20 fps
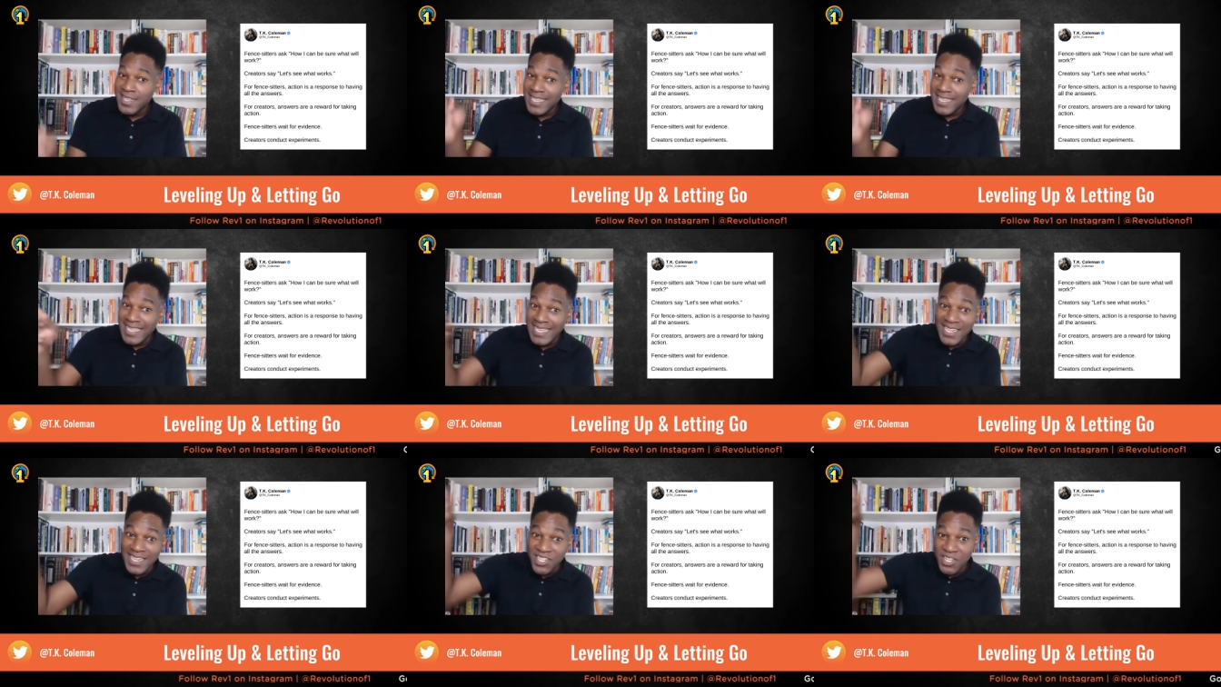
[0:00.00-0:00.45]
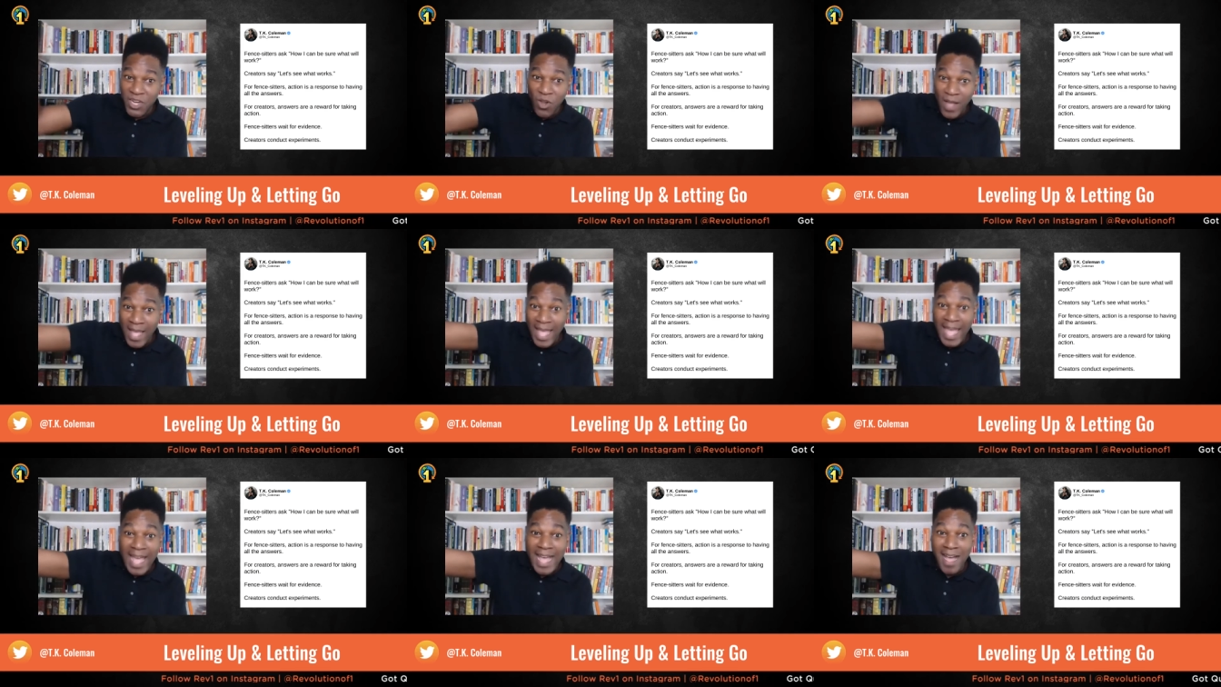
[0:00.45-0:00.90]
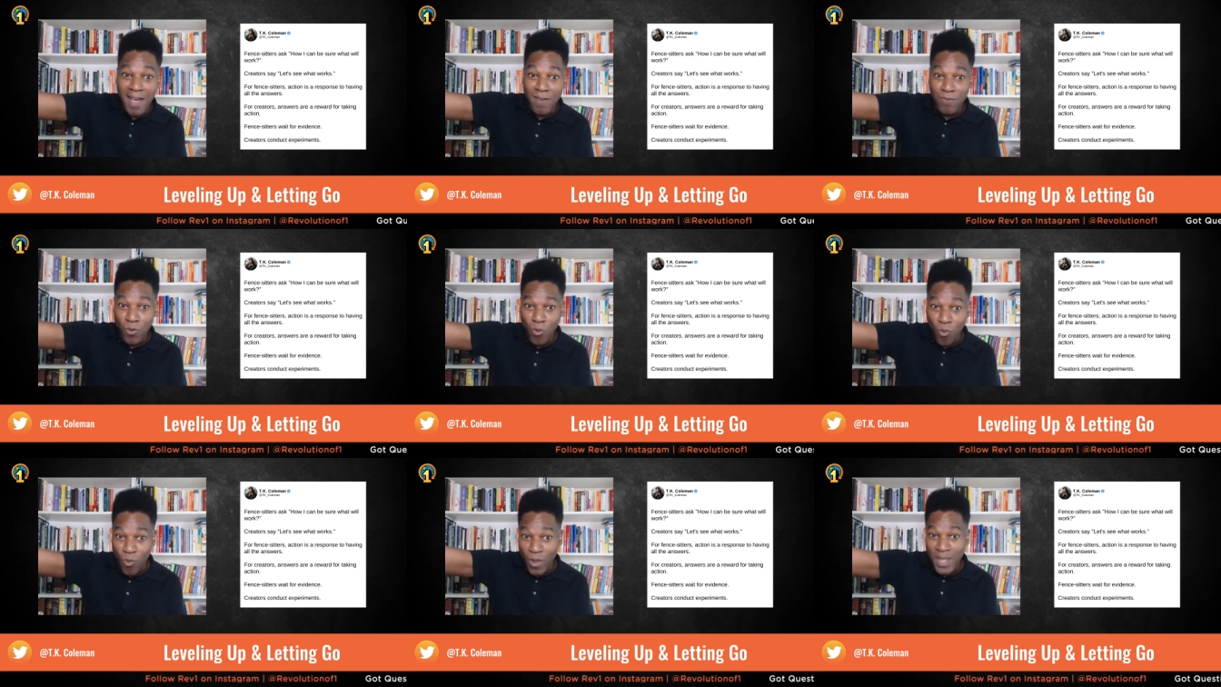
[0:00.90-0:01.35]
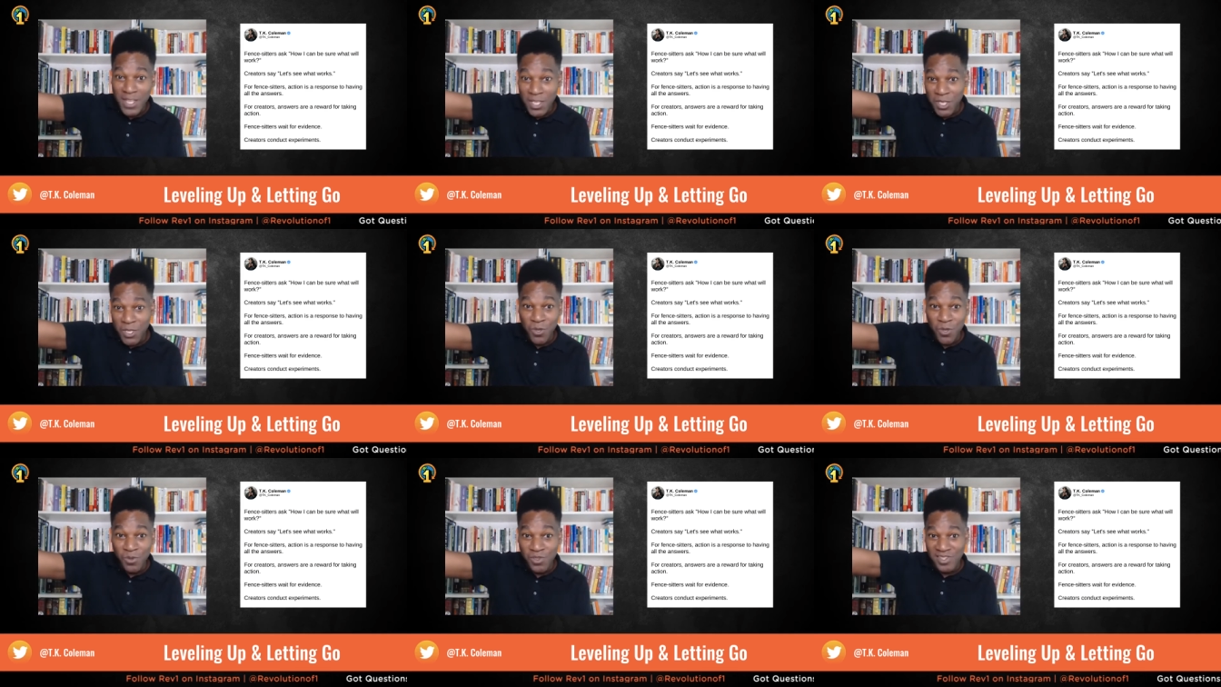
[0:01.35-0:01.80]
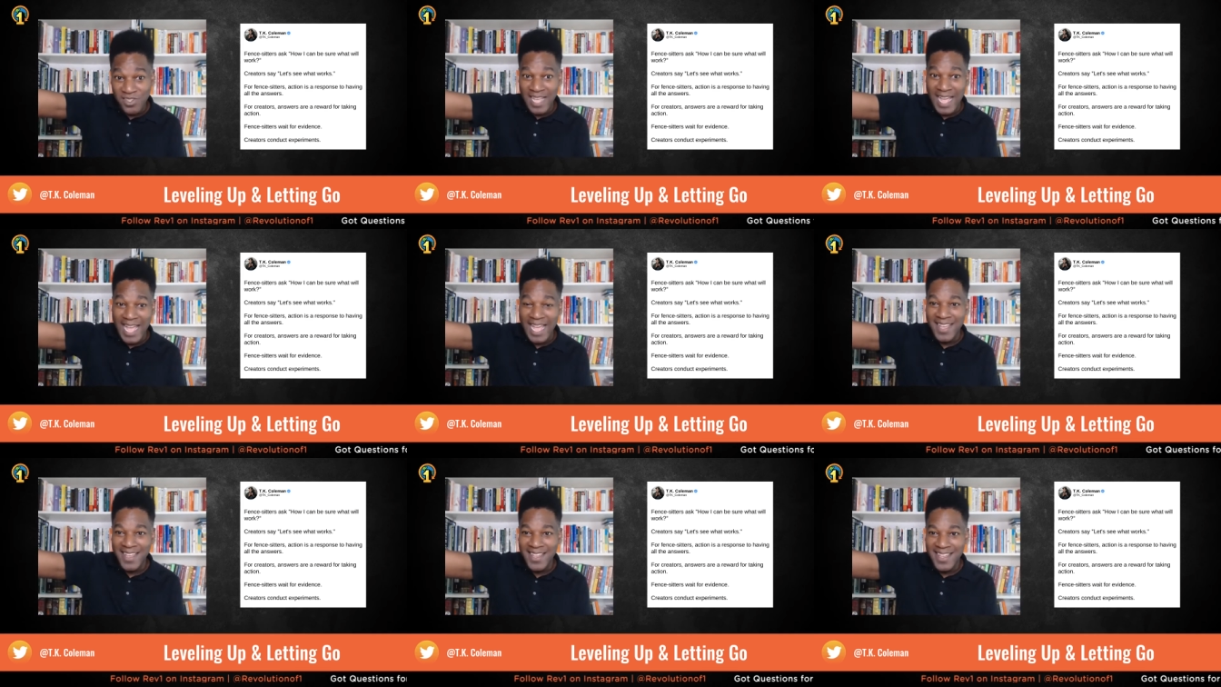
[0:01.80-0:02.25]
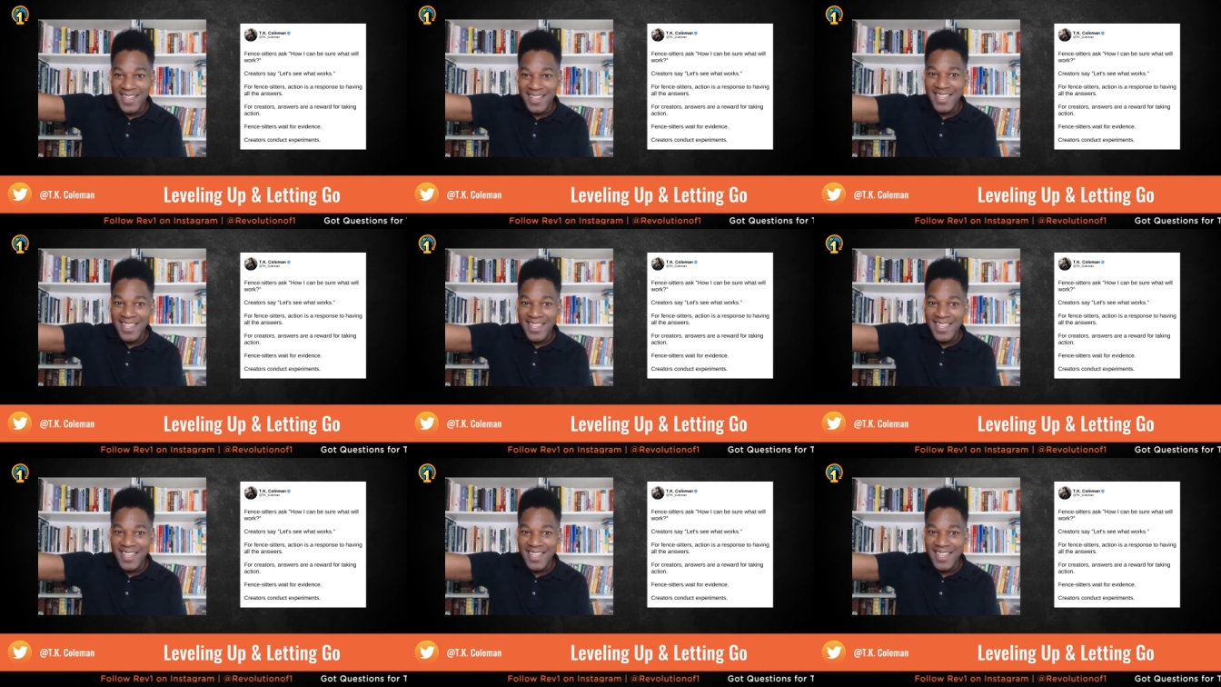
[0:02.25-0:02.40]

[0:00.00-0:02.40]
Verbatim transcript: ye shall have what you say.